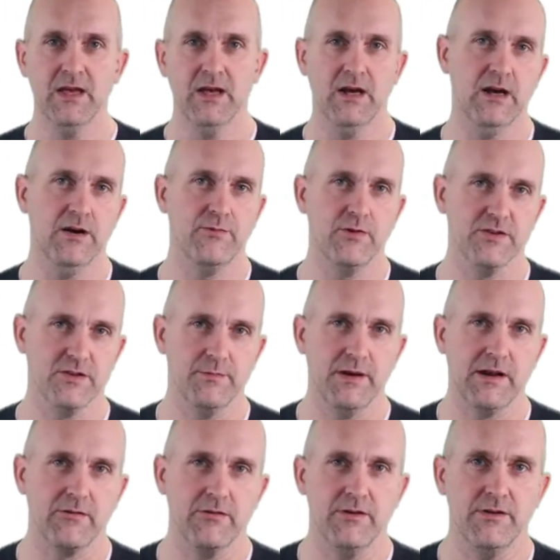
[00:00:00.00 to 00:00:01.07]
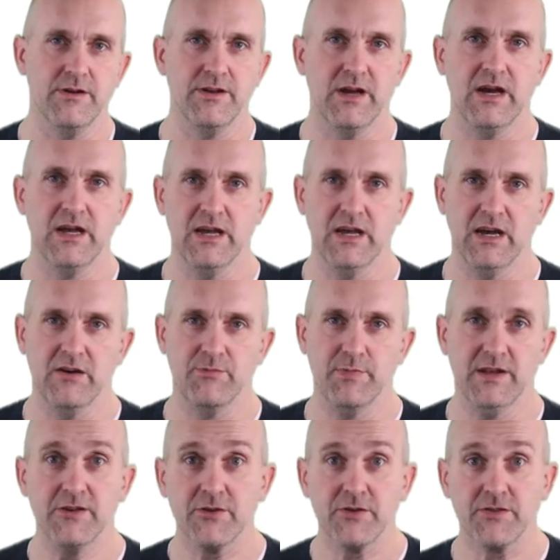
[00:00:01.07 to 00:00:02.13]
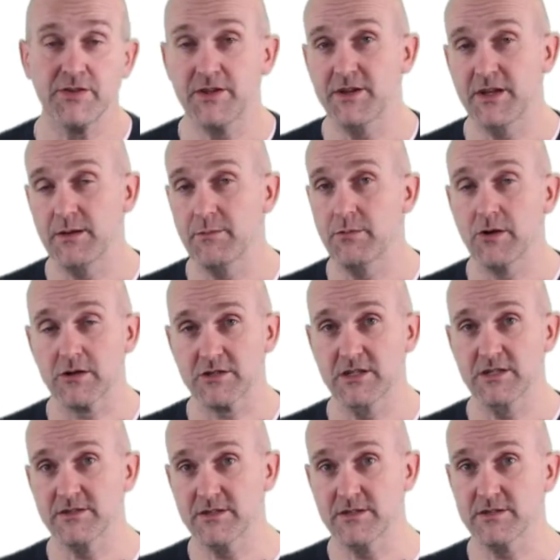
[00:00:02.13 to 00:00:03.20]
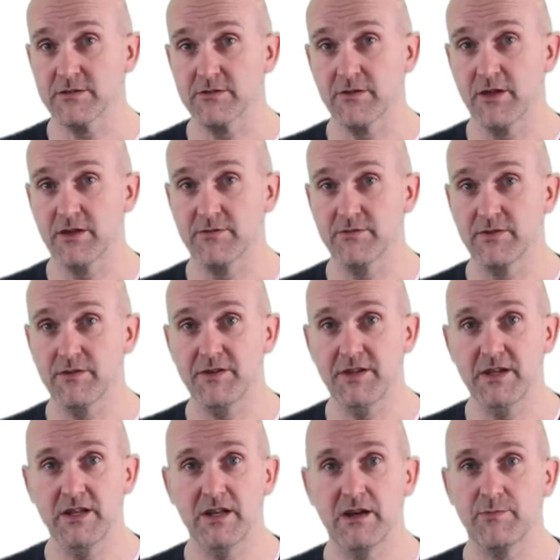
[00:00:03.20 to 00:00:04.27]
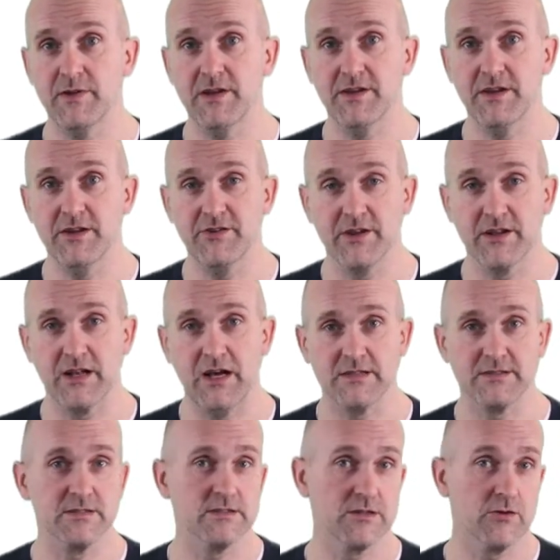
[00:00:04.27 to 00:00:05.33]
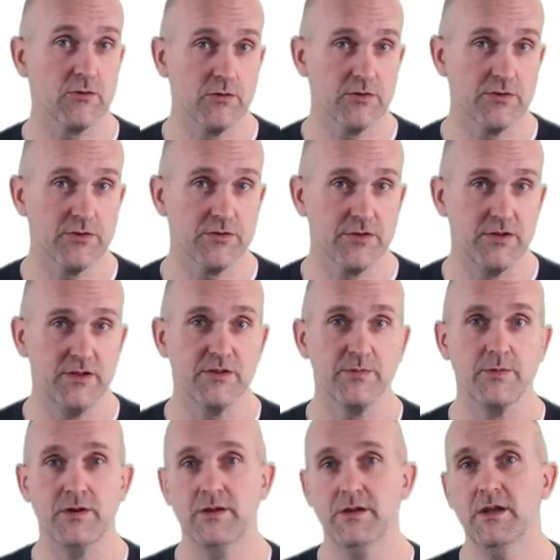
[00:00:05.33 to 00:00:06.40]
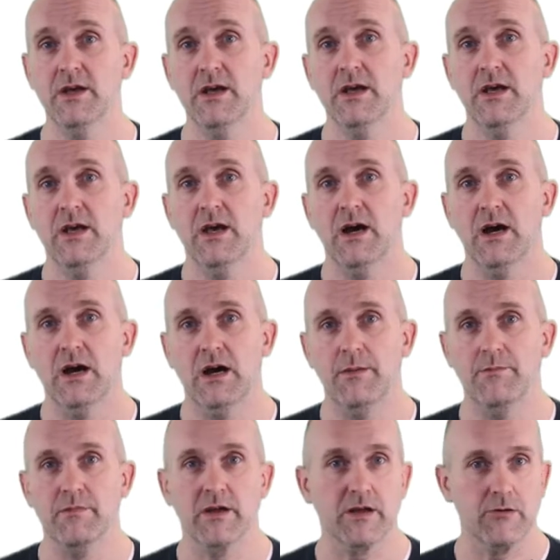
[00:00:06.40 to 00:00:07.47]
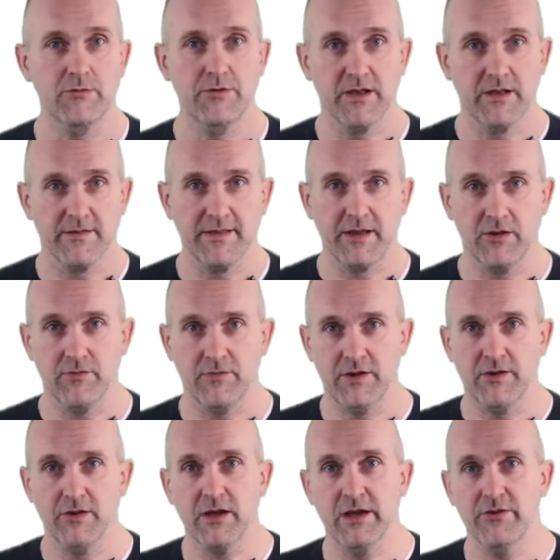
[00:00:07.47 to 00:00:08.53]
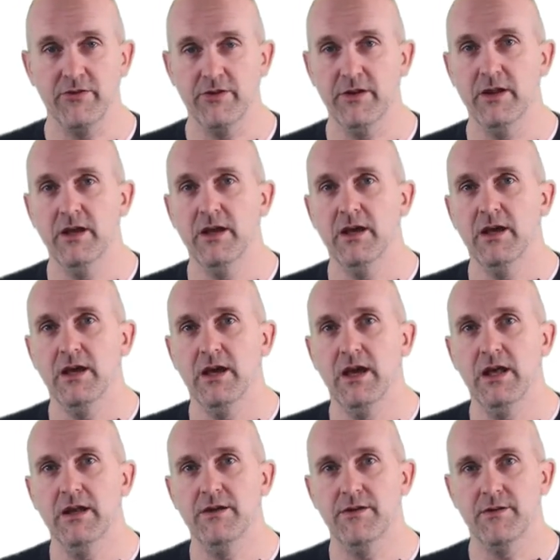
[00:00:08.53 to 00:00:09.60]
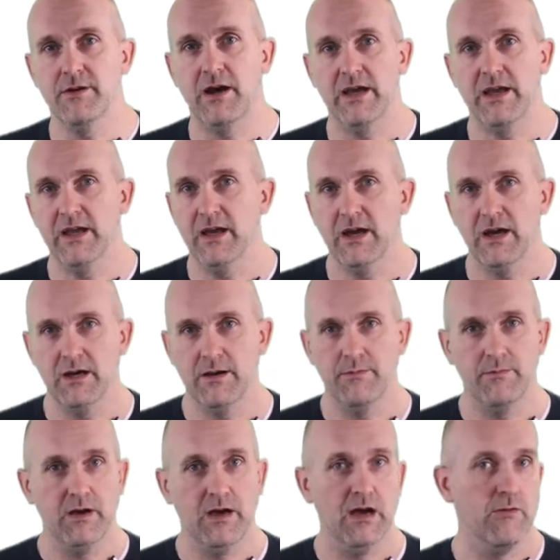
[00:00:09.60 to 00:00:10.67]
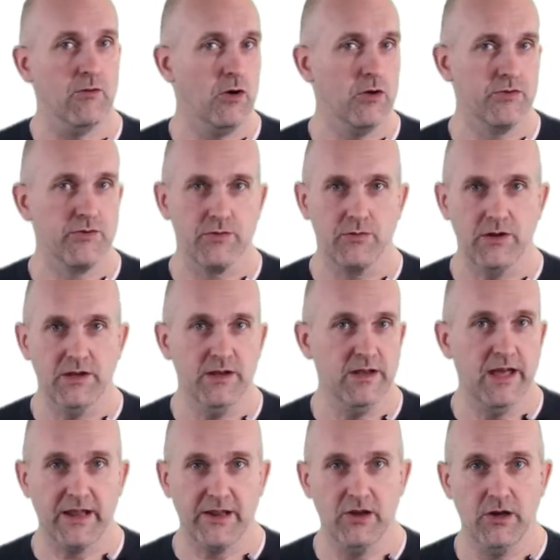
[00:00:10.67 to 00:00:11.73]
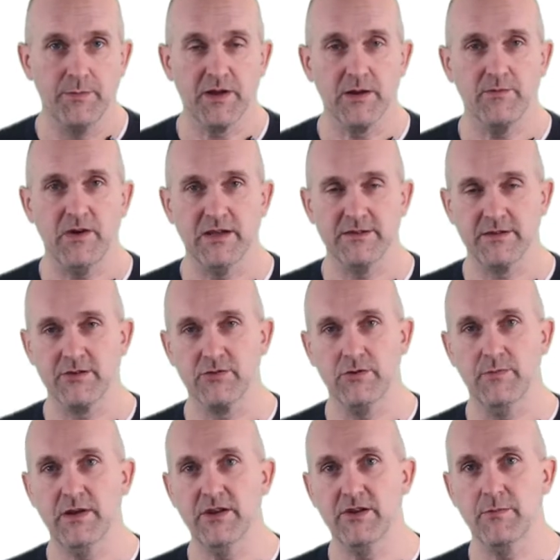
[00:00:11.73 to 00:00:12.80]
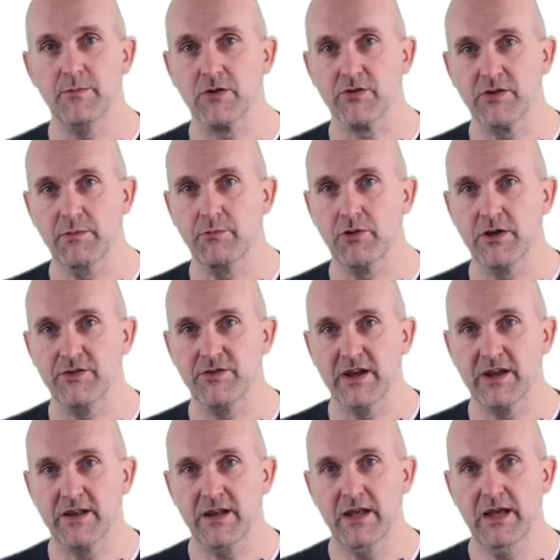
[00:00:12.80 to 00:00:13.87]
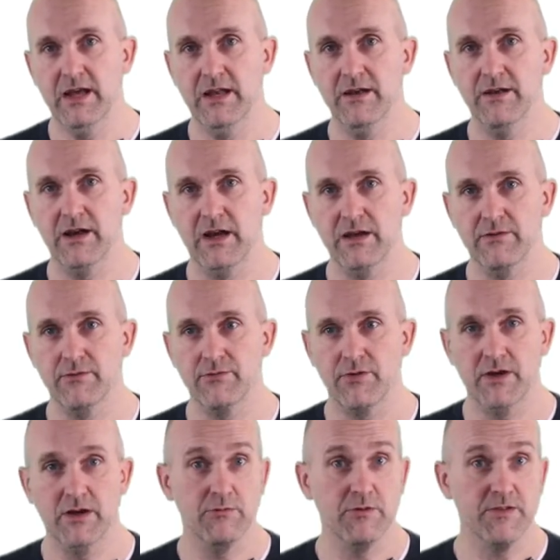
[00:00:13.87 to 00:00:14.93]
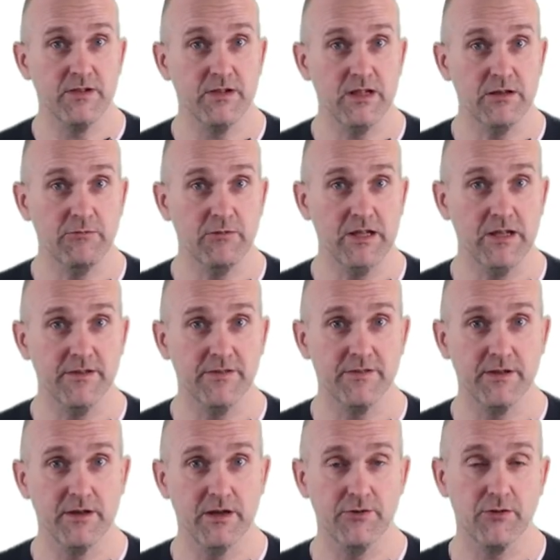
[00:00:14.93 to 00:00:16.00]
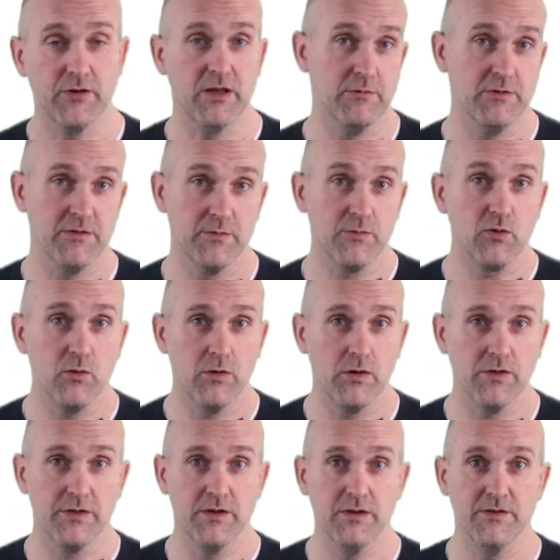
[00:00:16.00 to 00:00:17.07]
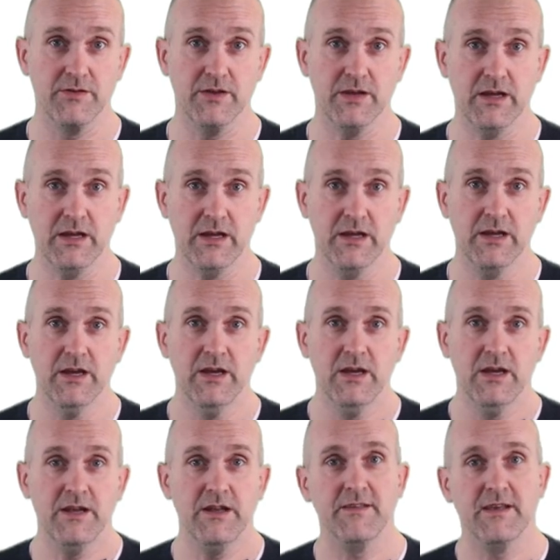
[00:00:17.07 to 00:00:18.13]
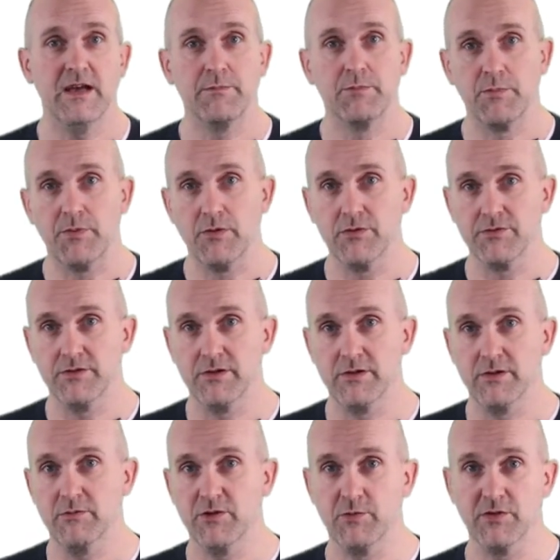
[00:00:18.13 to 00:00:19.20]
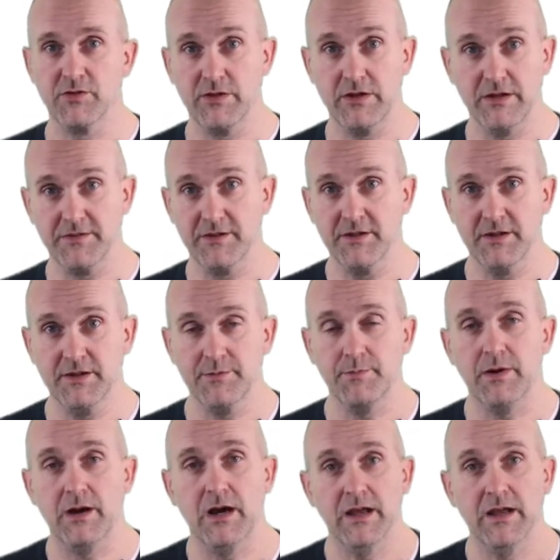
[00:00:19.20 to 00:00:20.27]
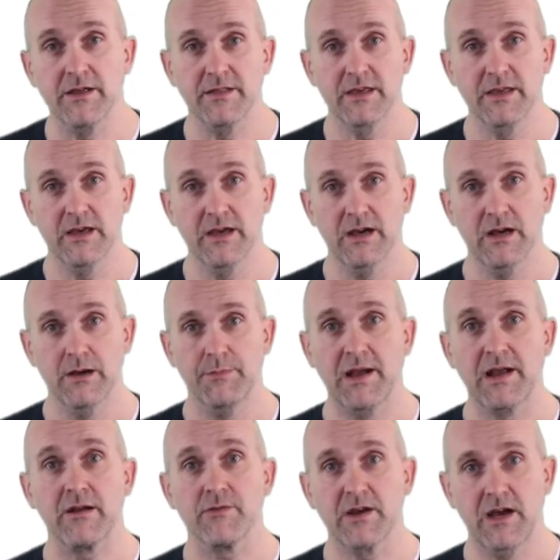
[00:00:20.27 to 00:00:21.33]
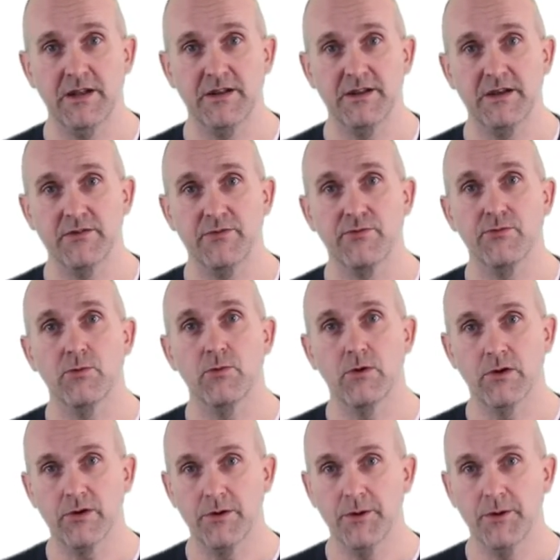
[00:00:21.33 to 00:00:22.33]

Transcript: For some background, I have been interested in blockchain since 2015. I've been teaching classes and courses on this one, including executive education. And I'm also an economic advisor to a major blockchain project, and I've recently released, together with some co-authors, a design proposal which was solicited by the Bank of Canada for